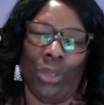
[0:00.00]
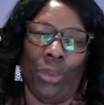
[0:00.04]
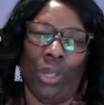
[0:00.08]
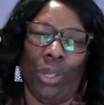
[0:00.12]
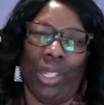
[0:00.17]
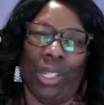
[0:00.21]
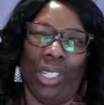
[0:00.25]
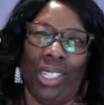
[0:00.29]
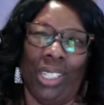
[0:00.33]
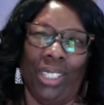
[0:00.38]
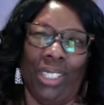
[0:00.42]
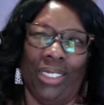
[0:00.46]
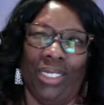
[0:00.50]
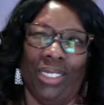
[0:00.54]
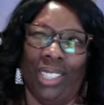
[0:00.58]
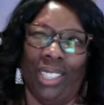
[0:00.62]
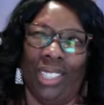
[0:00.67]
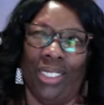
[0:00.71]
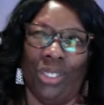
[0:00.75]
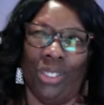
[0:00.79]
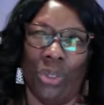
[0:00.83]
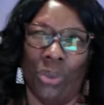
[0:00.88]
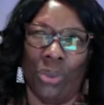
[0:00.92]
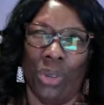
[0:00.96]
what it is
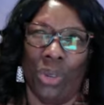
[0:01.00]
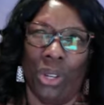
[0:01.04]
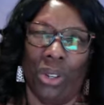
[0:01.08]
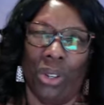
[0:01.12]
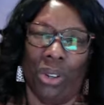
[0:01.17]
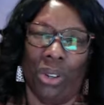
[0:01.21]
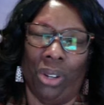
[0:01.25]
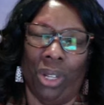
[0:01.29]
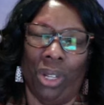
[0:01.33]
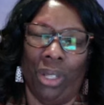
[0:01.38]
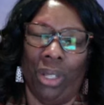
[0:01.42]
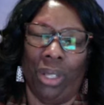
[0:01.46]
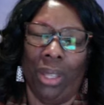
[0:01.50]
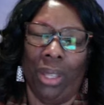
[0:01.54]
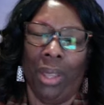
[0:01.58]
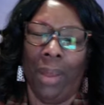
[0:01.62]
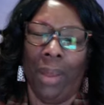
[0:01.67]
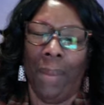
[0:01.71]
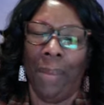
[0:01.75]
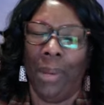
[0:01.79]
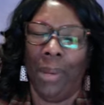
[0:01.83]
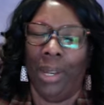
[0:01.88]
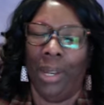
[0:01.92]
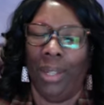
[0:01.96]
that's going on
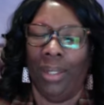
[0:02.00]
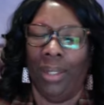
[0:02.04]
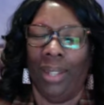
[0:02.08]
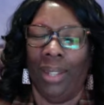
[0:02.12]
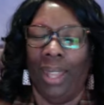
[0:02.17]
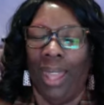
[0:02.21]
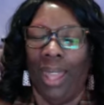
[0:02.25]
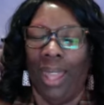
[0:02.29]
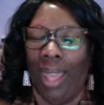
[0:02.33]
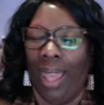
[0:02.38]
but